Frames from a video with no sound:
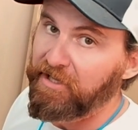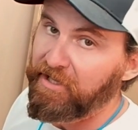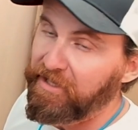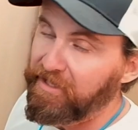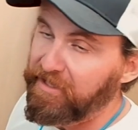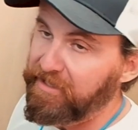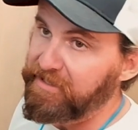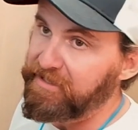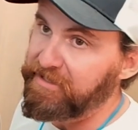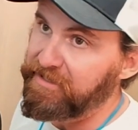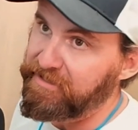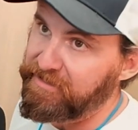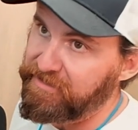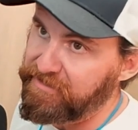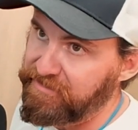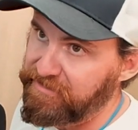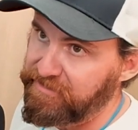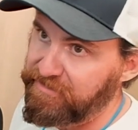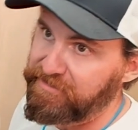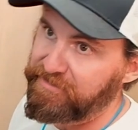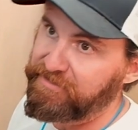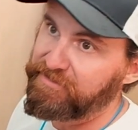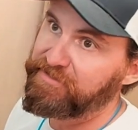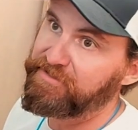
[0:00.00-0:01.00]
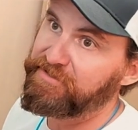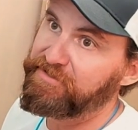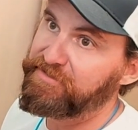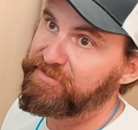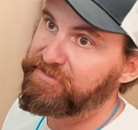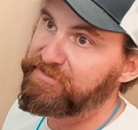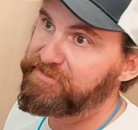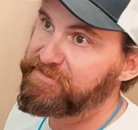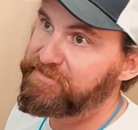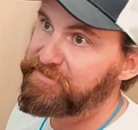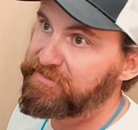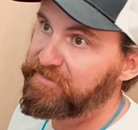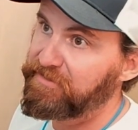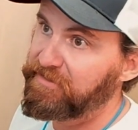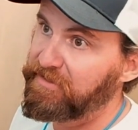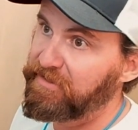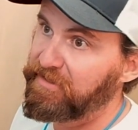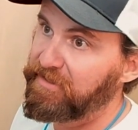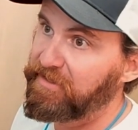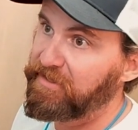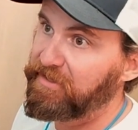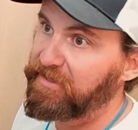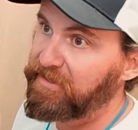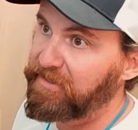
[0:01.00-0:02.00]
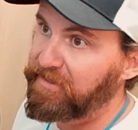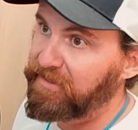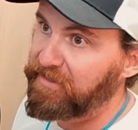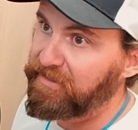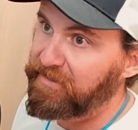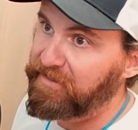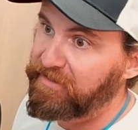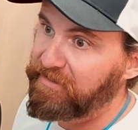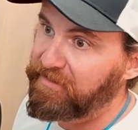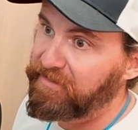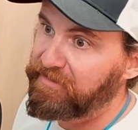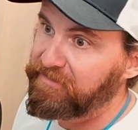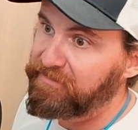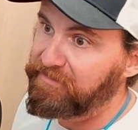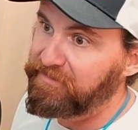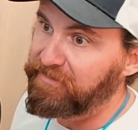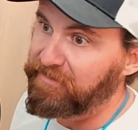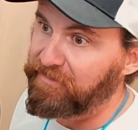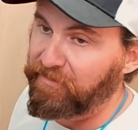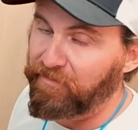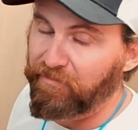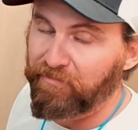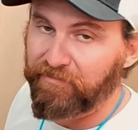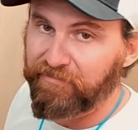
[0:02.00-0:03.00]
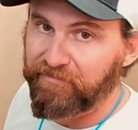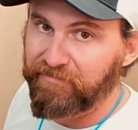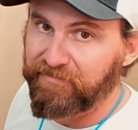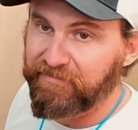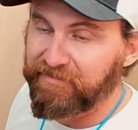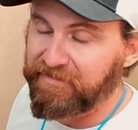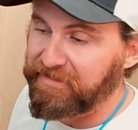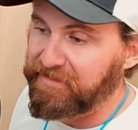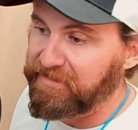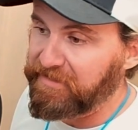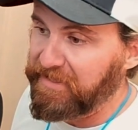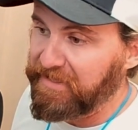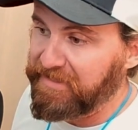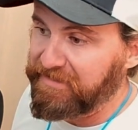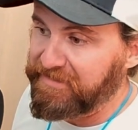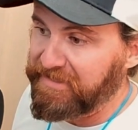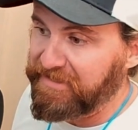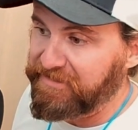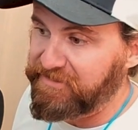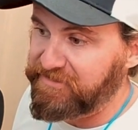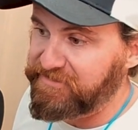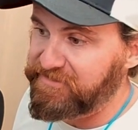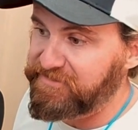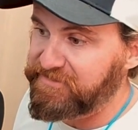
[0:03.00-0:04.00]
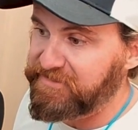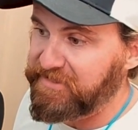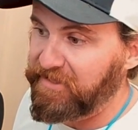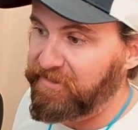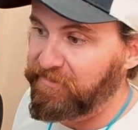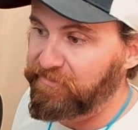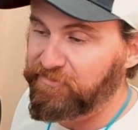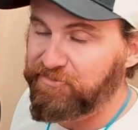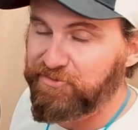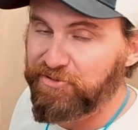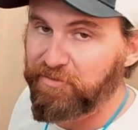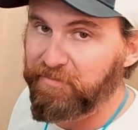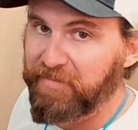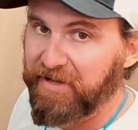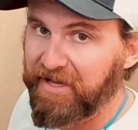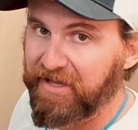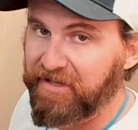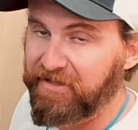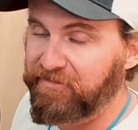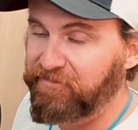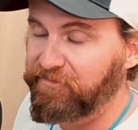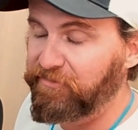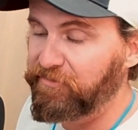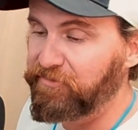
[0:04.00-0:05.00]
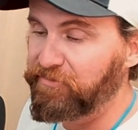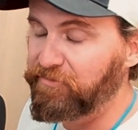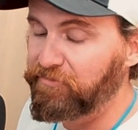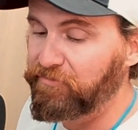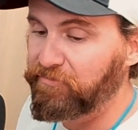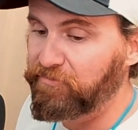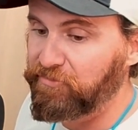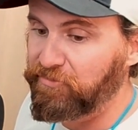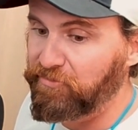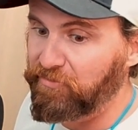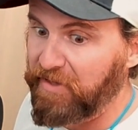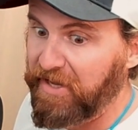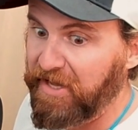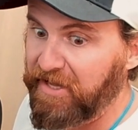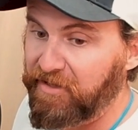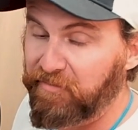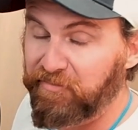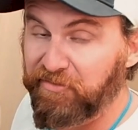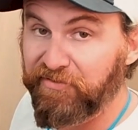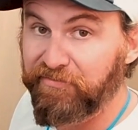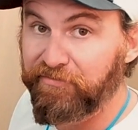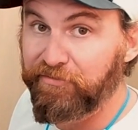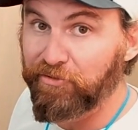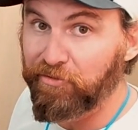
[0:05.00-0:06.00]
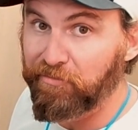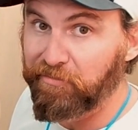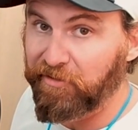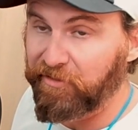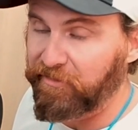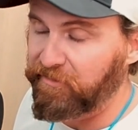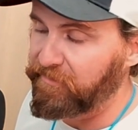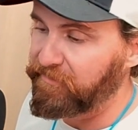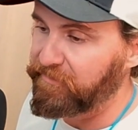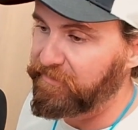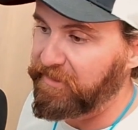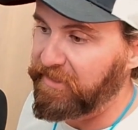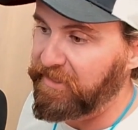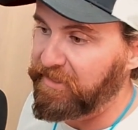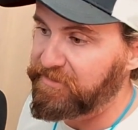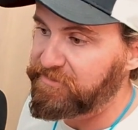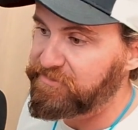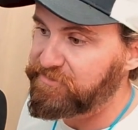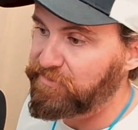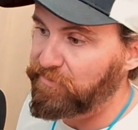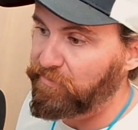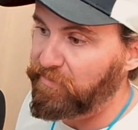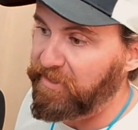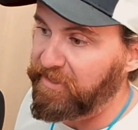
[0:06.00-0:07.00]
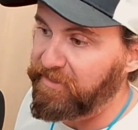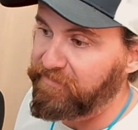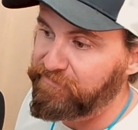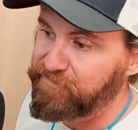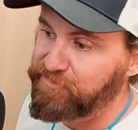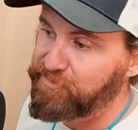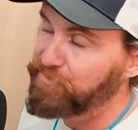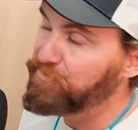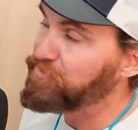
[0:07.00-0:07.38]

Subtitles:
is, that doesn't sound too bad until you add up the fuel burn on that. So I have 2